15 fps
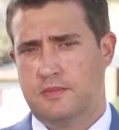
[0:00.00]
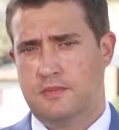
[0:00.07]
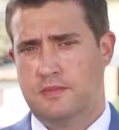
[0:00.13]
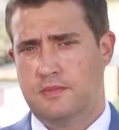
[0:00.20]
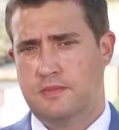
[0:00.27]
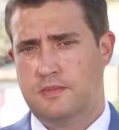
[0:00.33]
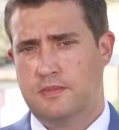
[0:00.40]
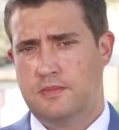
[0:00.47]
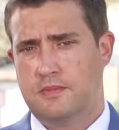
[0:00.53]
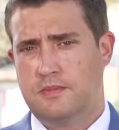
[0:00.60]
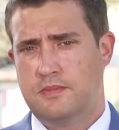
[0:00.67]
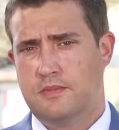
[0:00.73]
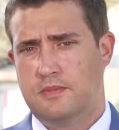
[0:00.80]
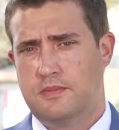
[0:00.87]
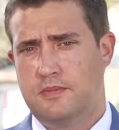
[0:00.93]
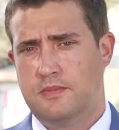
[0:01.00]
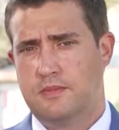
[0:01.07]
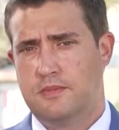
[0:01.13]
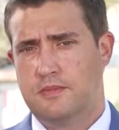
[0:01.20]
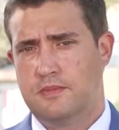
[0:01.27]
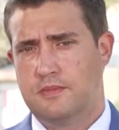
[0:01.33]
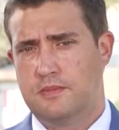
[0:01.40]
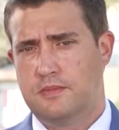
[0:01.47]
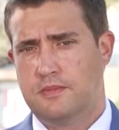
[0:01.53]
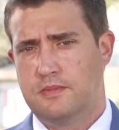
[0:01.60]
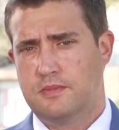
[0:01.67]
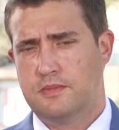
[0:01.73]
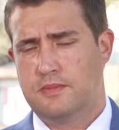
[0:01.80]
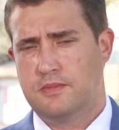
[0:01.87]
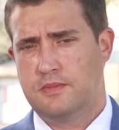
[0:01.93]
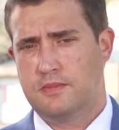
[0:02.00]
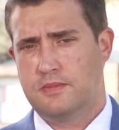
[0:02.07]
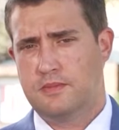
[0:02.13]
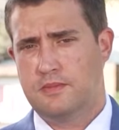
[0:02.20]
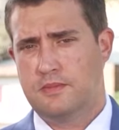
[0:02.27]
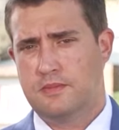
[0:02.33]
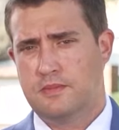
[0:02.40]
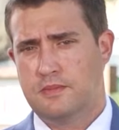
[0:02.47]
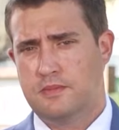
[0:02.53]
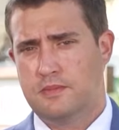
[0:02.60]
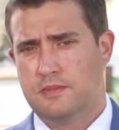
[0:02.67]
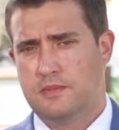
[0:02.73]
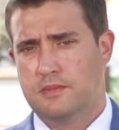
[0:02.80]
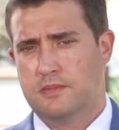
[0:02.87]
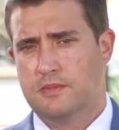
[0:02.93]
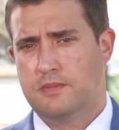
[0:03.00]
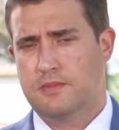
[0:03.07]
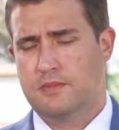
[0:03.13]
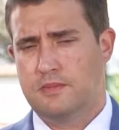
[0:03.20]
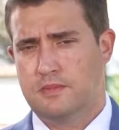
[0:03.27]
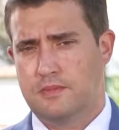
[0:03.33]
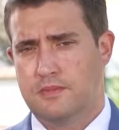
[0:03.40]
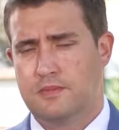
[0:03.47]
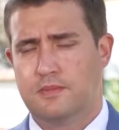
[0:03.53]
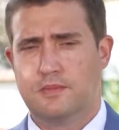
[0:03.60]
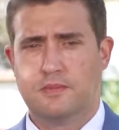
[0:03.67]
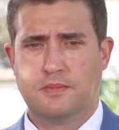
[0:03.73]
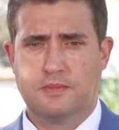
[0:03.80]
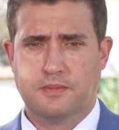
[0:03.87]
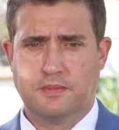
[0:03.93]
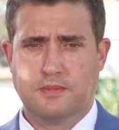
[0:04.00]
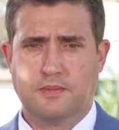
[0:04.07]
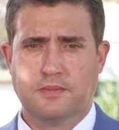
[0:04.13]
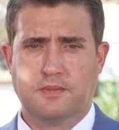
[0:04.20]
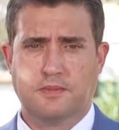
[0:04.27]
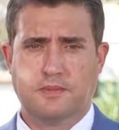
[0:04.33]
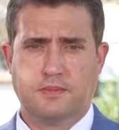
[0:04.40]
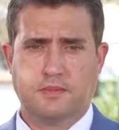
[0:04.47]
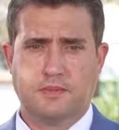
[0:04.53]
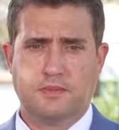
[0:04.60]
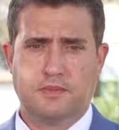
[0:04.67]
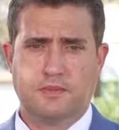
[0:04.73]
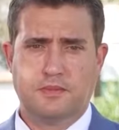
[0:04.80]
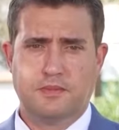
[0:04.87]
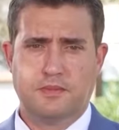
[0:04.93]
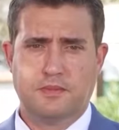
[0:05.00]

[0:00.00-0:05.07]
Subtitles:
(not speaking)